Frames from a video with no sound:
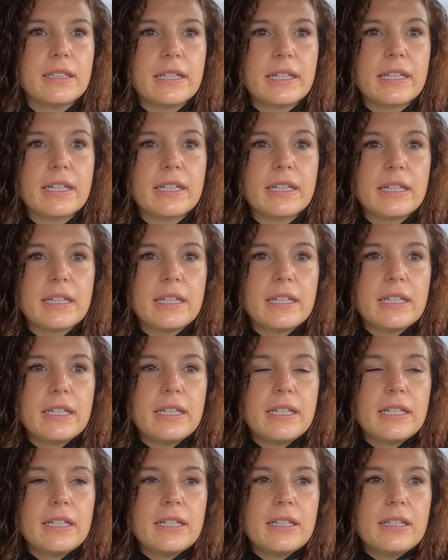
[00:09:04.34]
like,
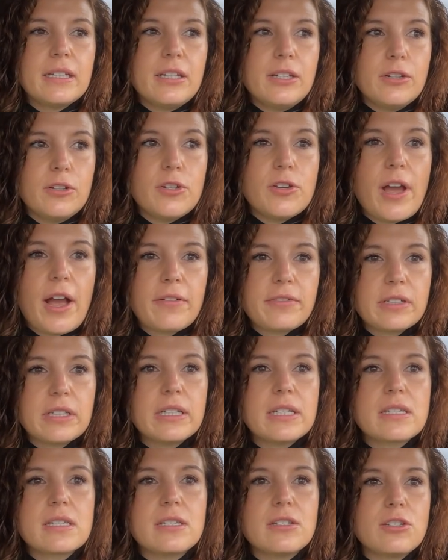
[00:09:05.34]
you know, you have to
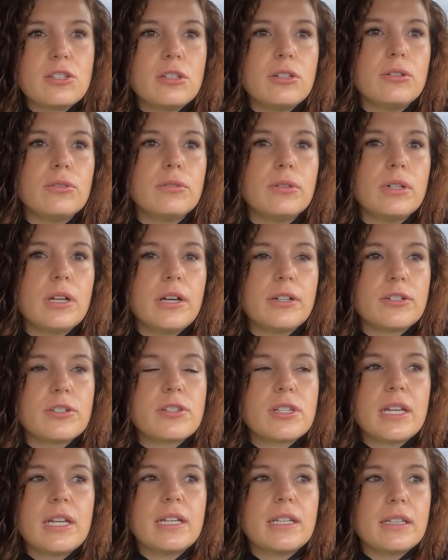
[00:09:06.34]
listen to and
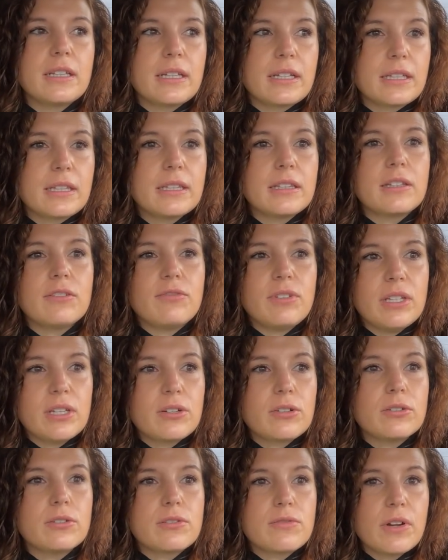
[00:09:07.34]
understand, like, the
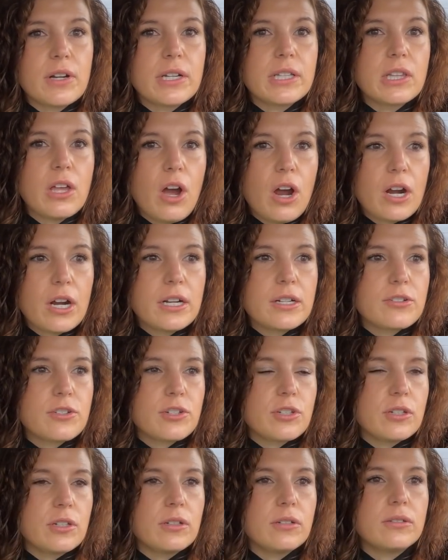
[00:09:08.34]
vehicle is very large,
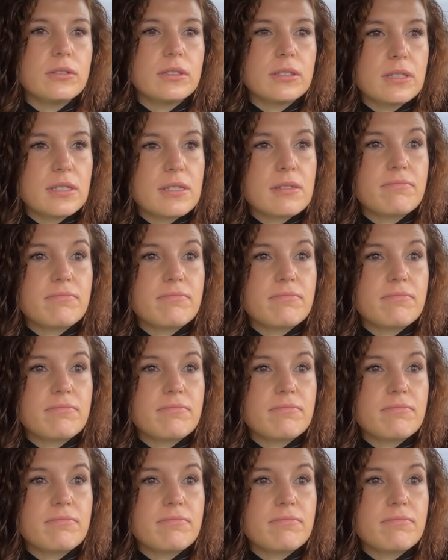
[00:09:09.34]
you know,